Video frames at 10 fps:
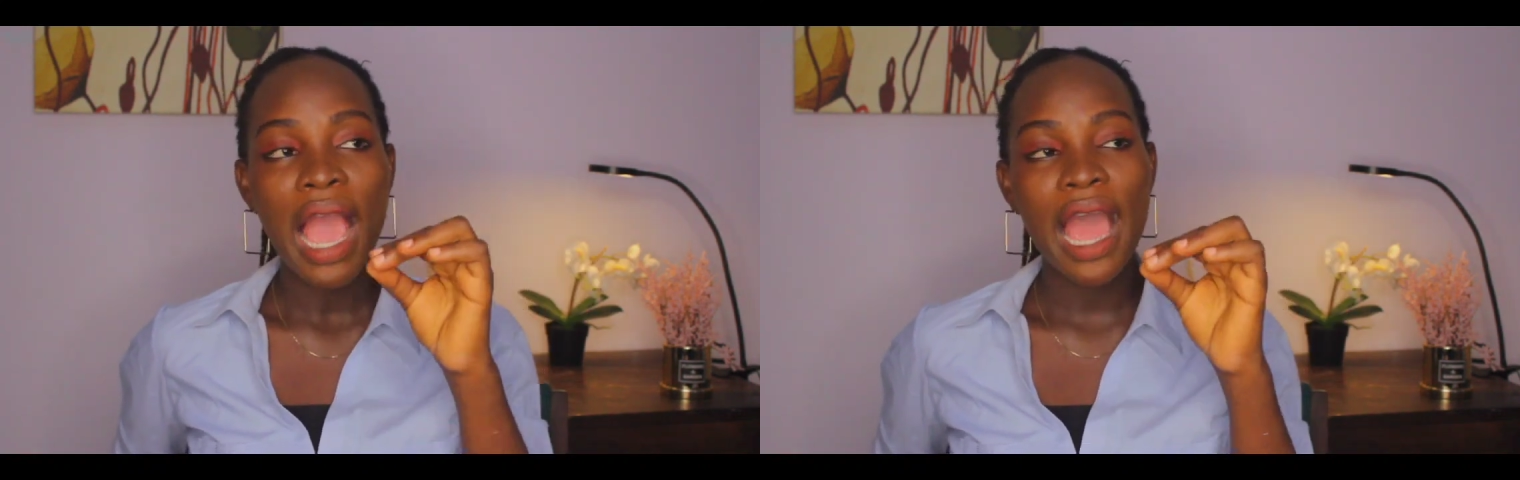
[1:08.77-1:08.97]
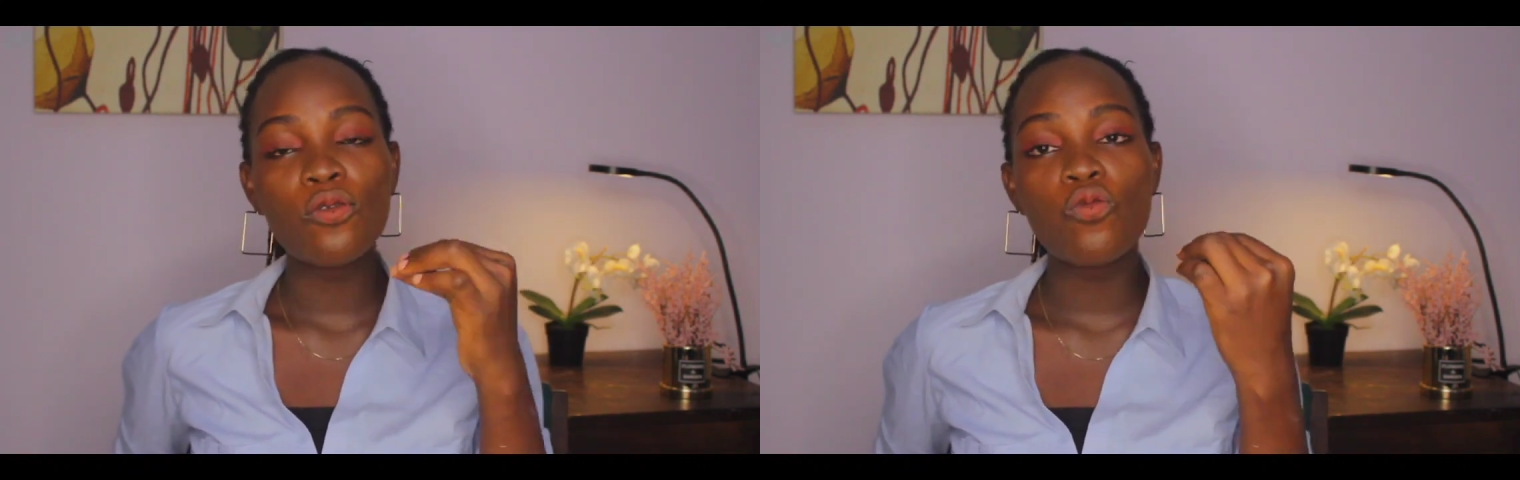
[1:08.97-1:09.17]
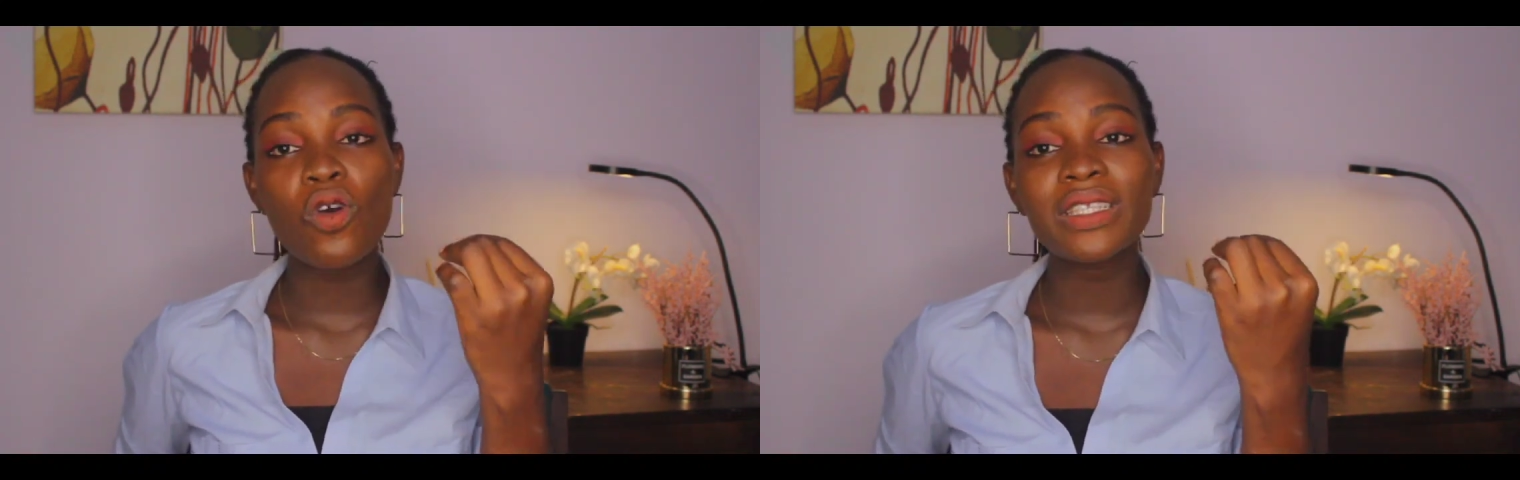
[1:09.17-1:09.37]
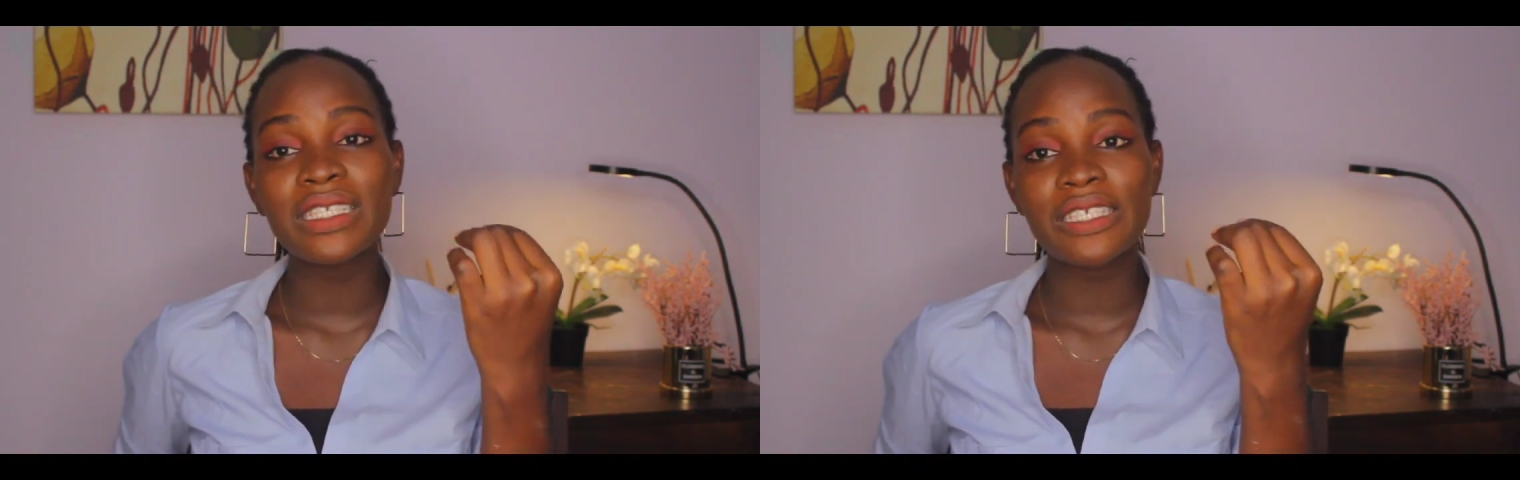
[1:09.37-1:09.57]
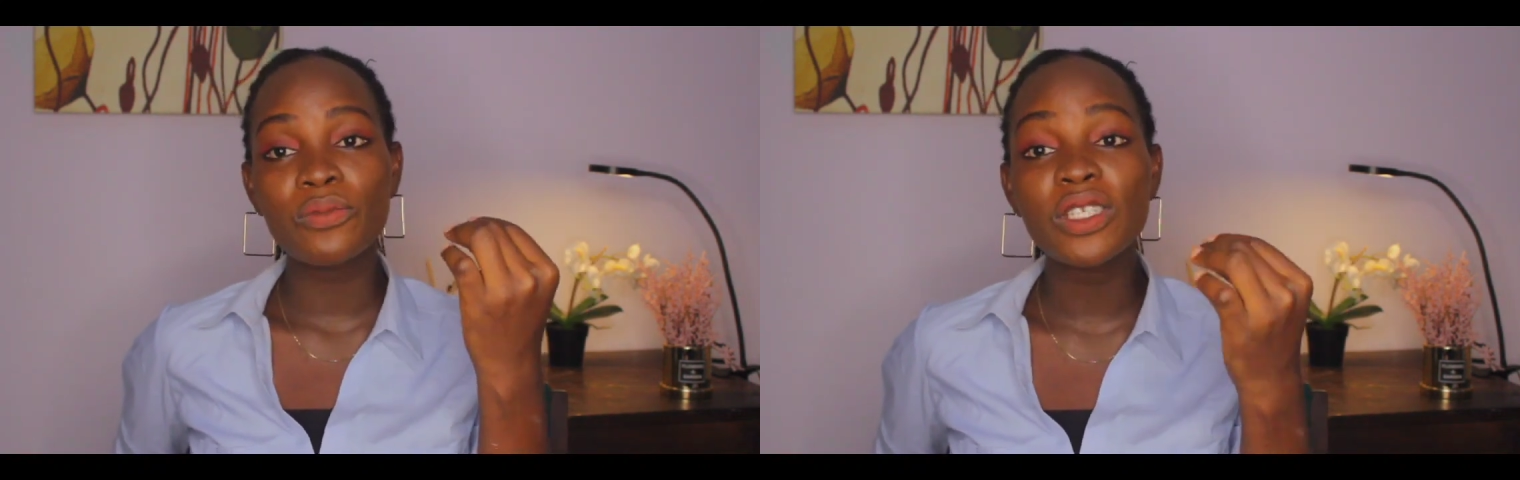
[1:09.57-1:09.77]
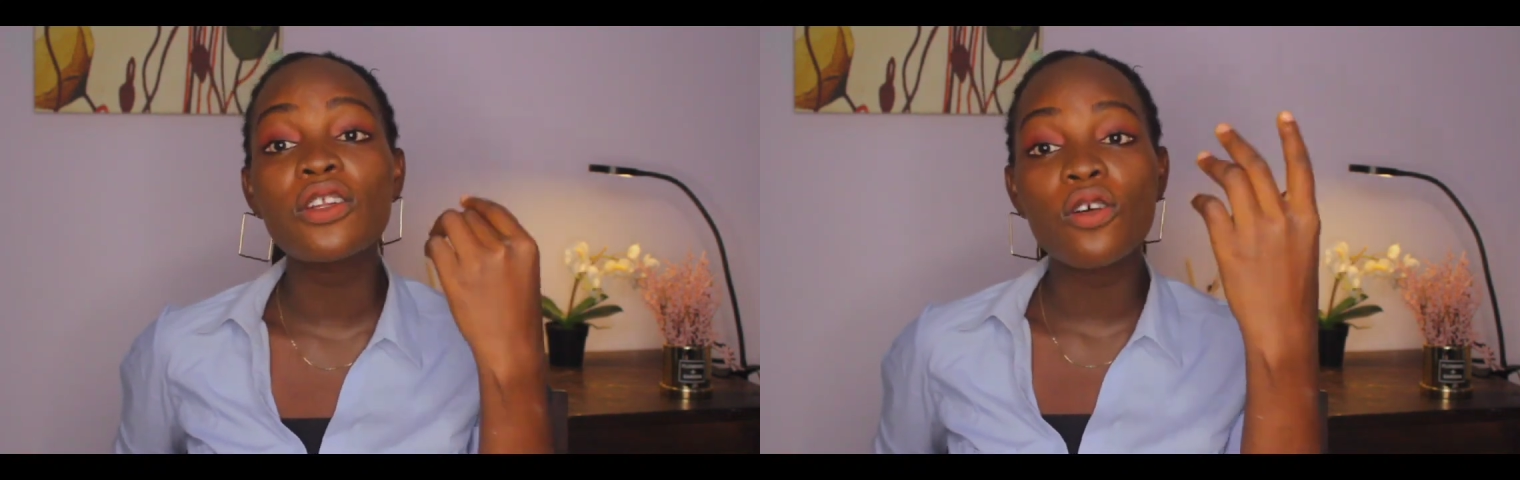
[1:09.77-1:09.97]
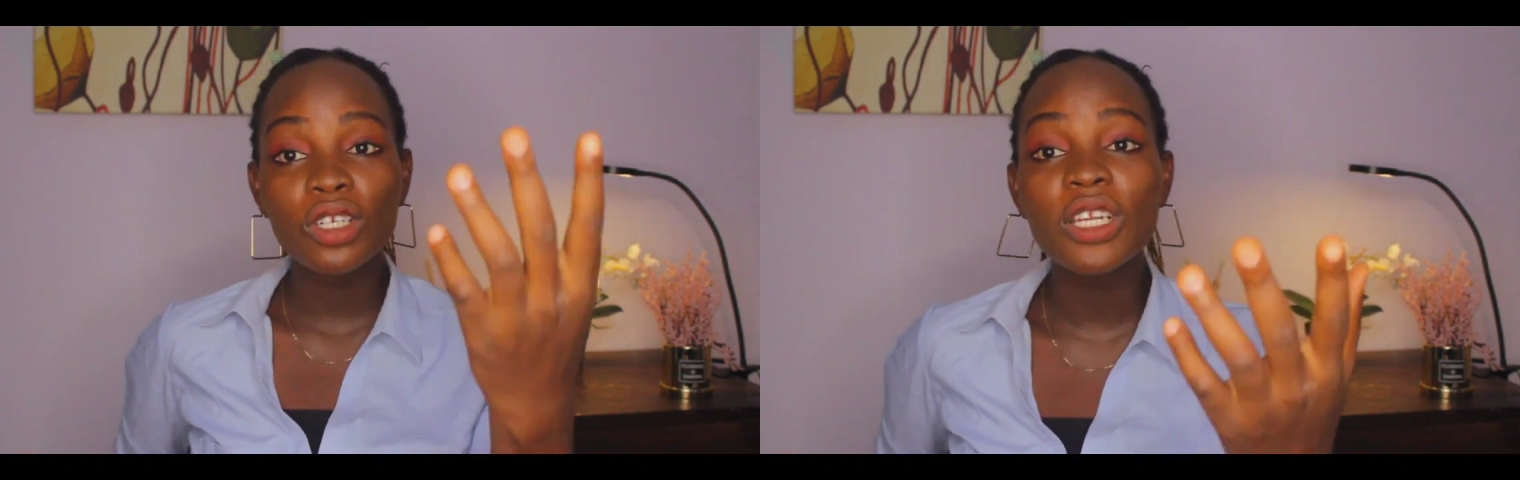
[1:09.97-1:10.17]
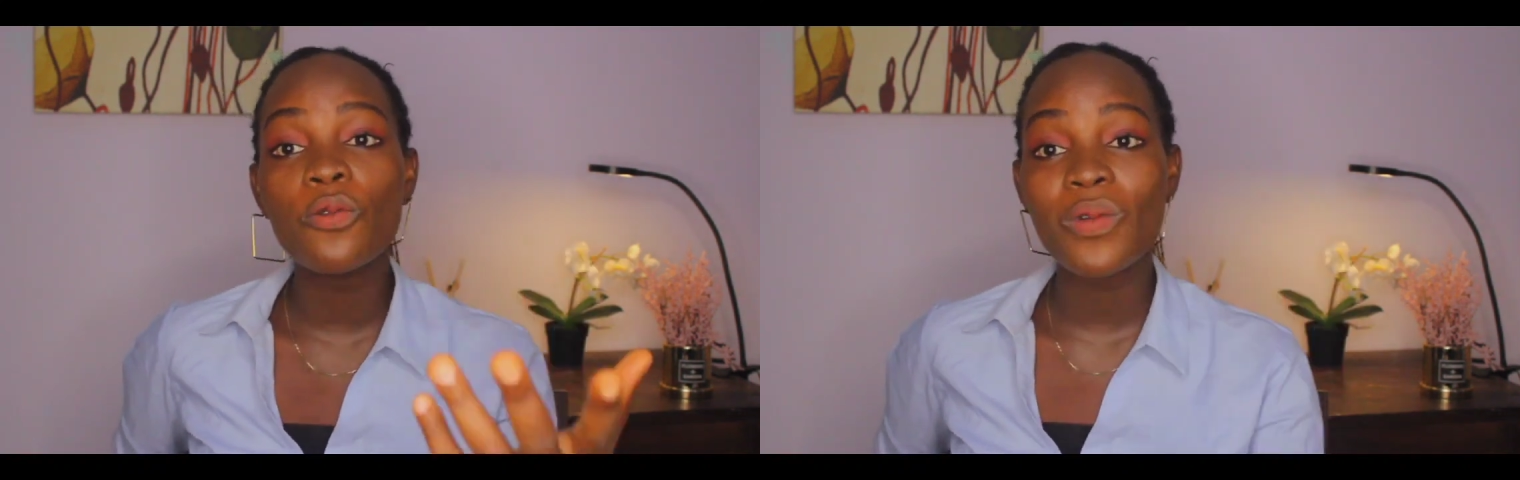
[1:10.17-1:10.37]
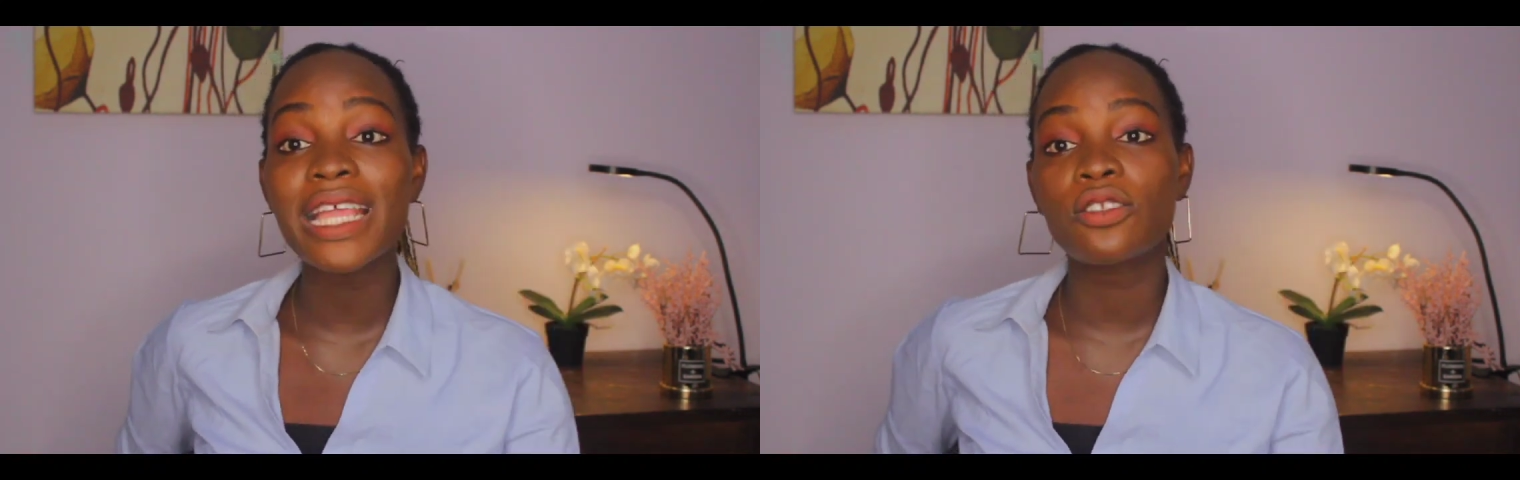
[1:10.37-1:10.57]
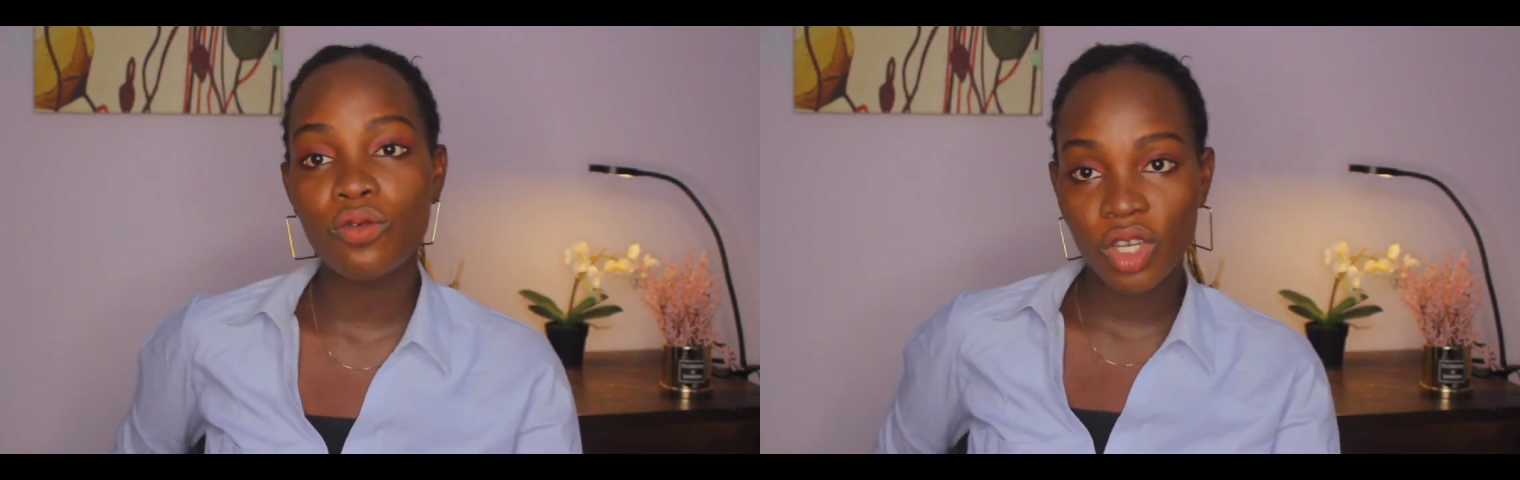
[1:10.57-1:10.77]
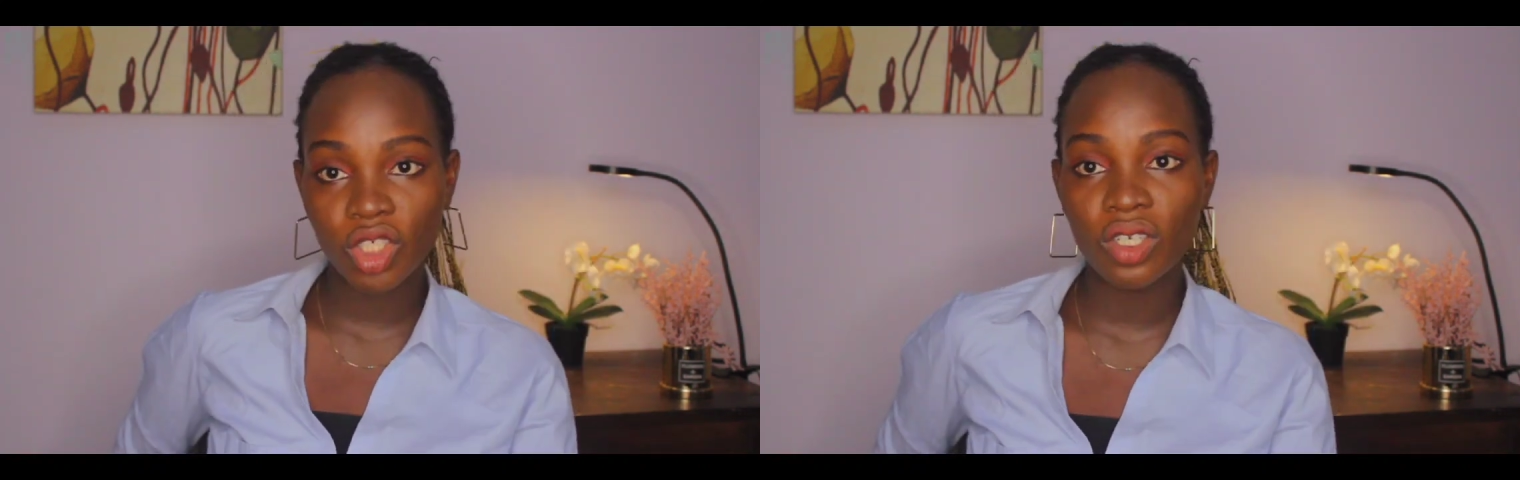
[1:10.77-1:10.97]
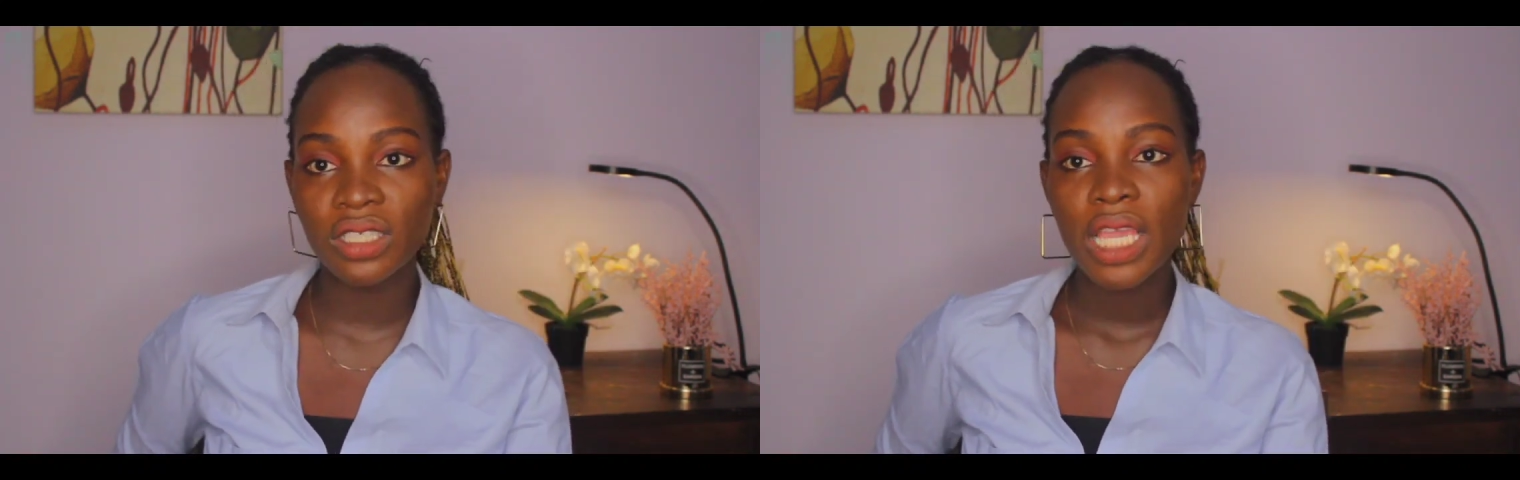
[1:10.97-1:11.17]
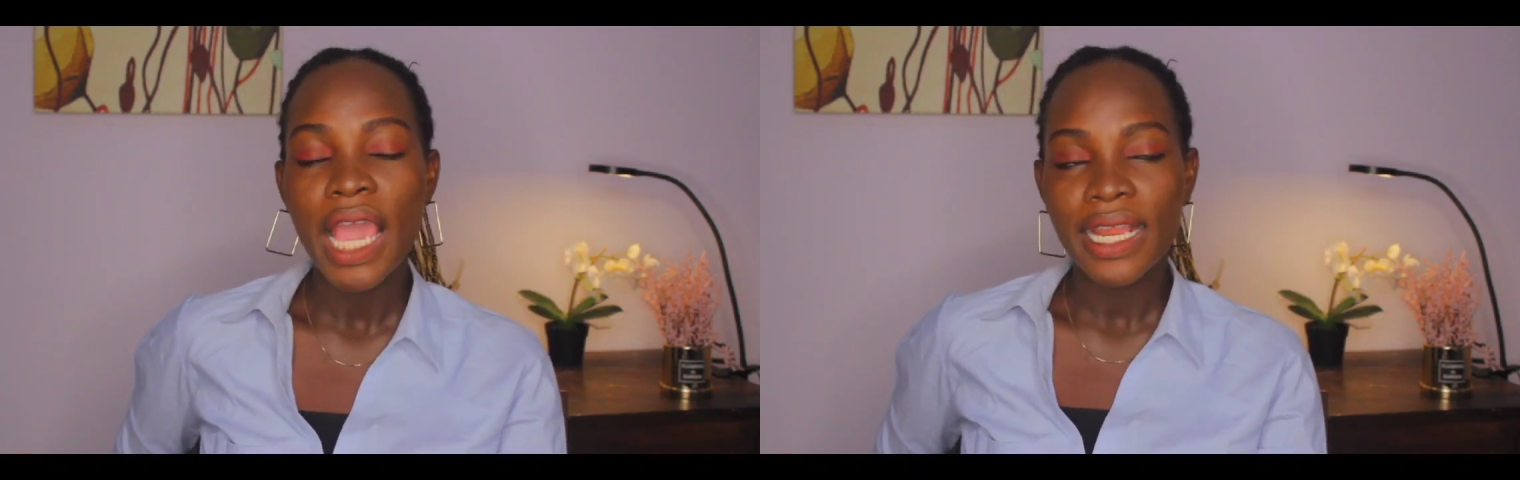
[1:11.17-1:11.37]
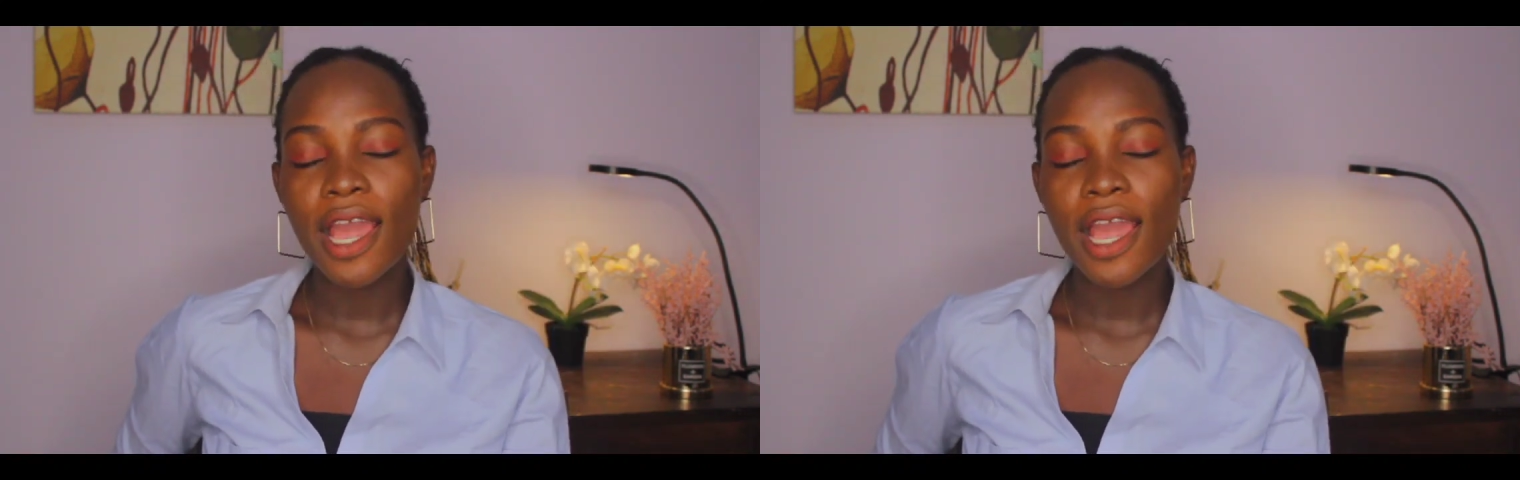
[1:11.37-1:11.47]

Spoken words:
and what is the right questions